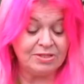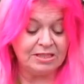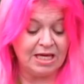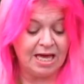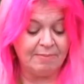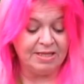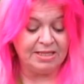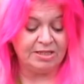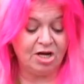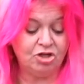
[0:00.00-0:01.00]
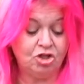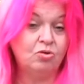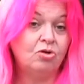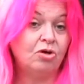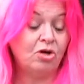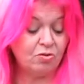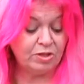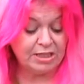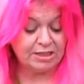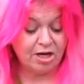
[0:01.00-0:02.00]
is the time they start to grow,
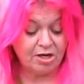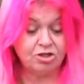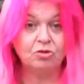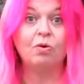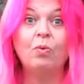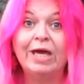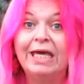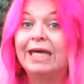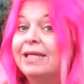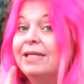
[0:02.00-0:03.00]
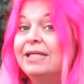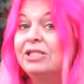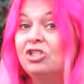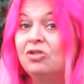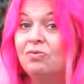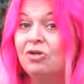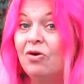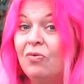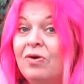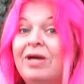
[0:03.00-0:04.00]
they start to awaken, did you
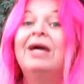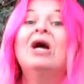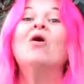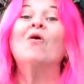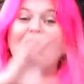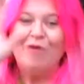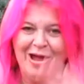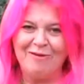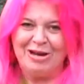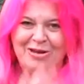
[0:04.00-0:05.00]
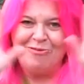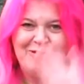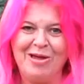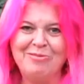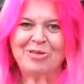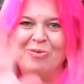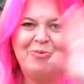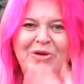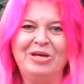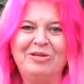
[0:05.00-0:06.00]
know? Round and round the
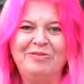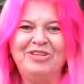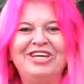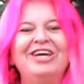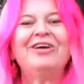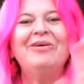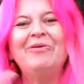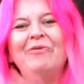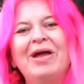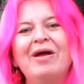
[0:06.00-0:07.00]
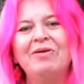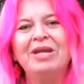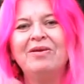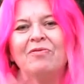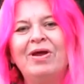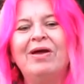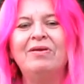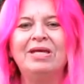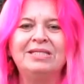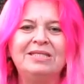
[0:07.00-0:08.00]
wheel of the year, round and
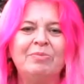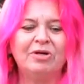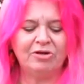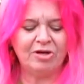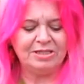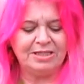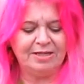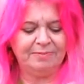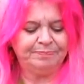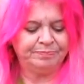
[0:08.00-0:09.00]
round as Imbolc draws near.